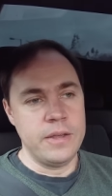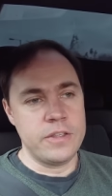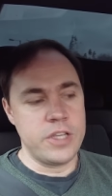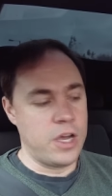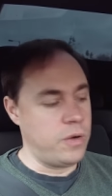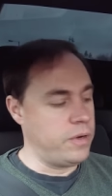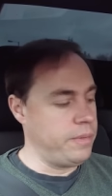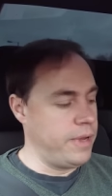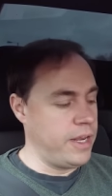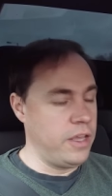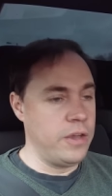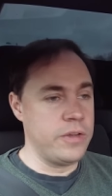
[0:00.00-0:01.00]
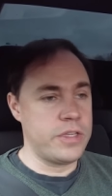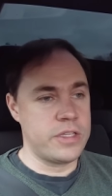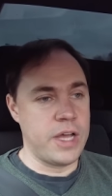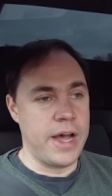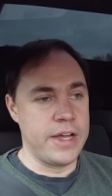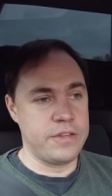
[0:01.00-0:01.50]
So many users
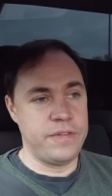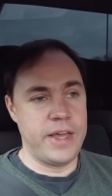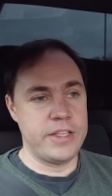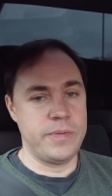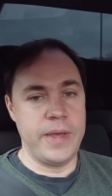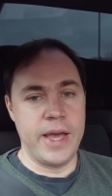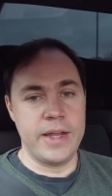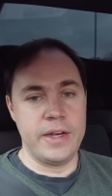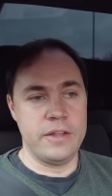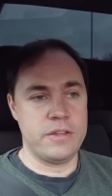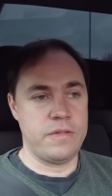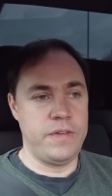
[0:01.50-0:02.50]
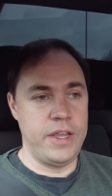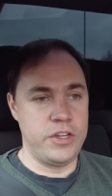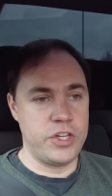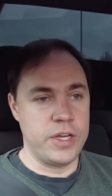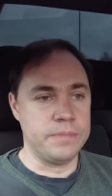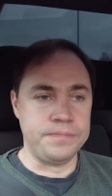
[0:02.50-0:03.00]
asked for that to be added as a
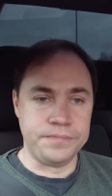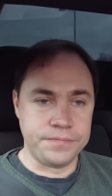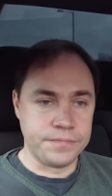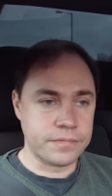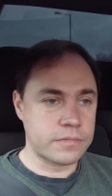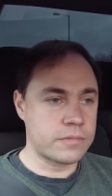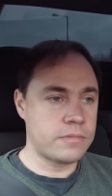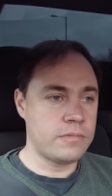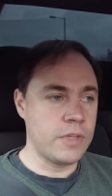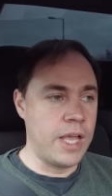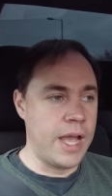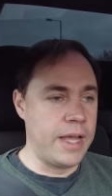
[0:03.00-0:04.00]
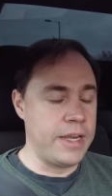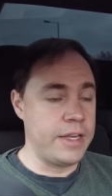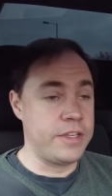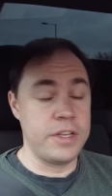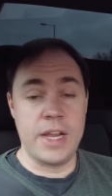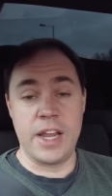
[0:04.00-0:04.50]
feature. And
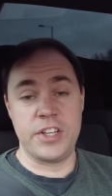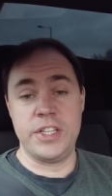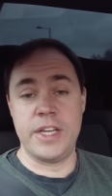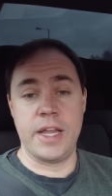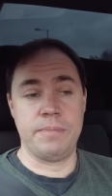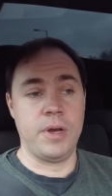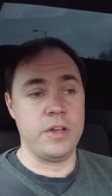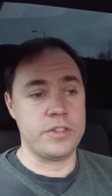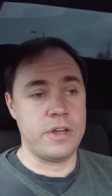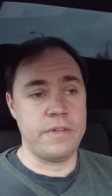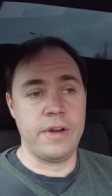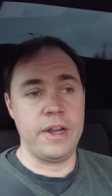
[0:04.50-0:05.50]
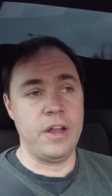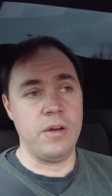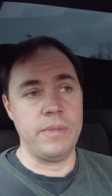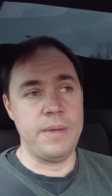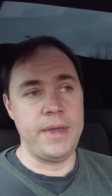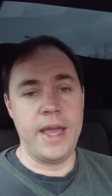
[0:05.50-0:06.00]
it didn't actually take Polestar very
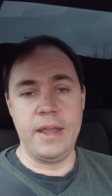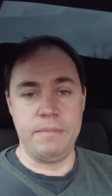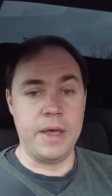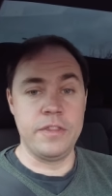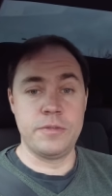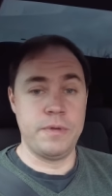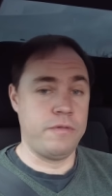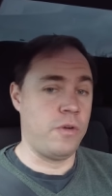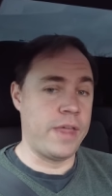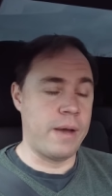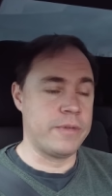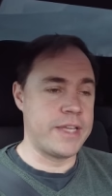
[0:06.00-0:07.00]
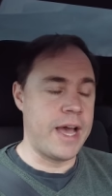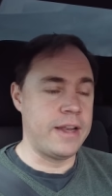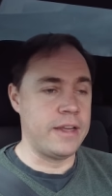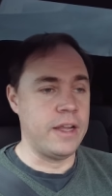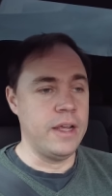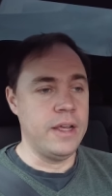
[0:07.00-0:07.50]
long, maybe eight months before that was
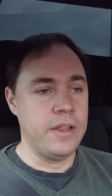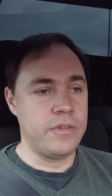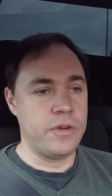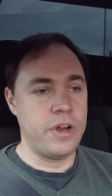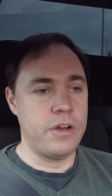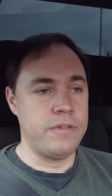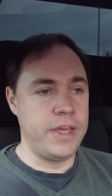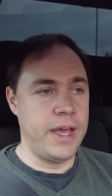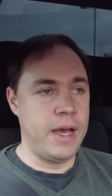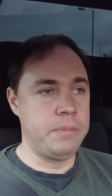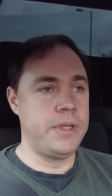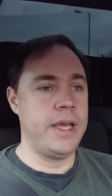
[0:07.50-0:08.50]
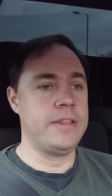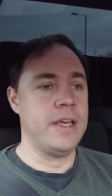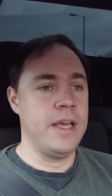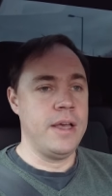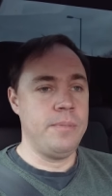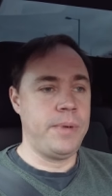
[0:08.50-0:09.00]
added through an over-the-air update.
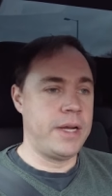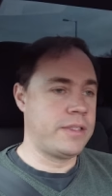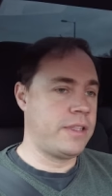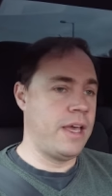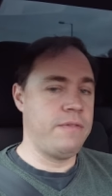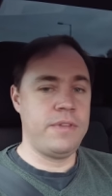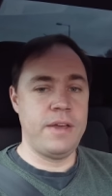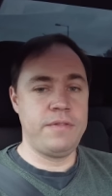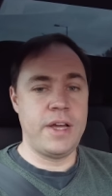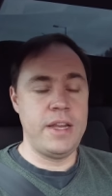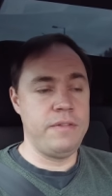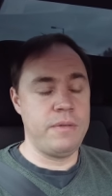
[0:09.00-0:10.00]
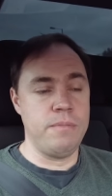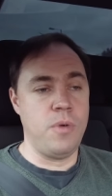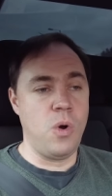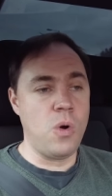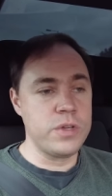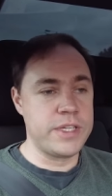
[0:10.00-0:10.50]
But they've, they've done even
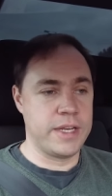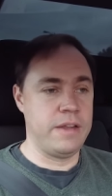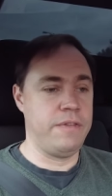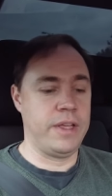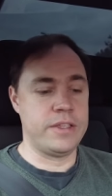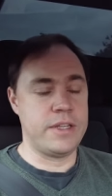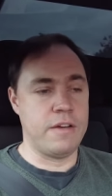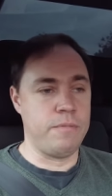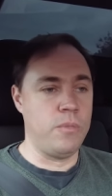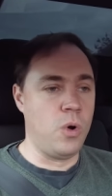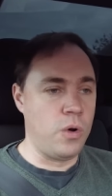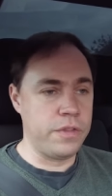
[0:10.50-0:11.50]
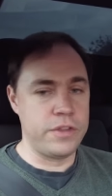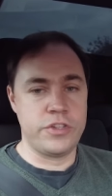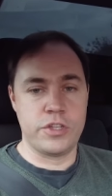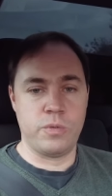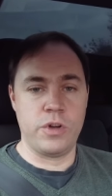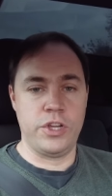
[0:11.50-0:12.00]
more significant stuff, more than
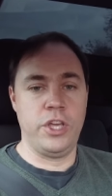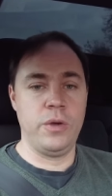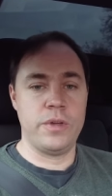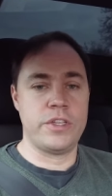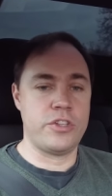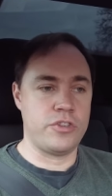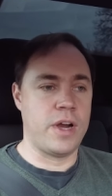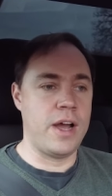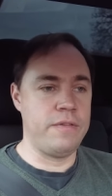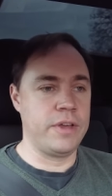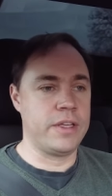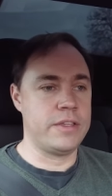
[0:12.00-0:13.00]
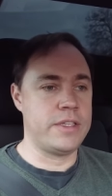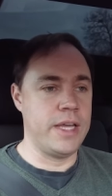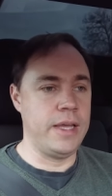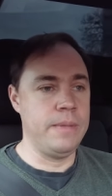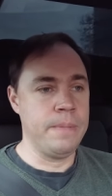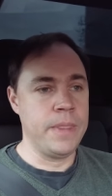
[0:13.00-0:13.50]
just what you as a driver can
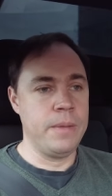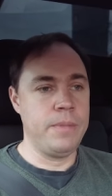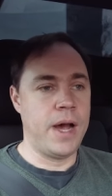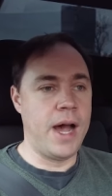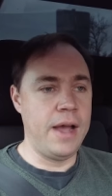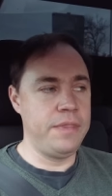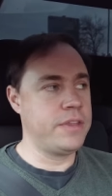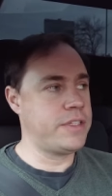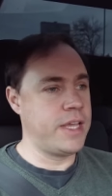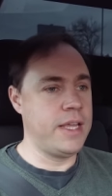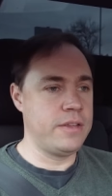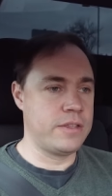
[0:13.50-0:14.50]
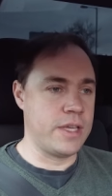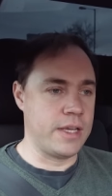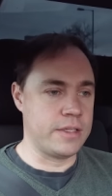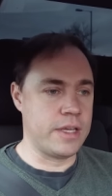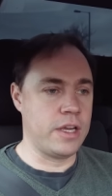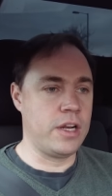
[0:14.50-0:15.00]
see. Behind-the-scenes
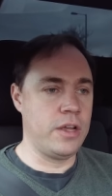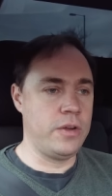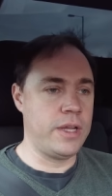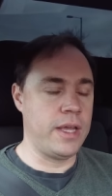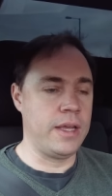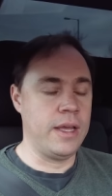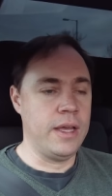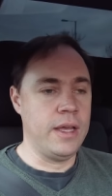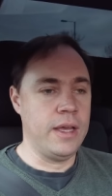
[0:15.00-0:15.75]
things, including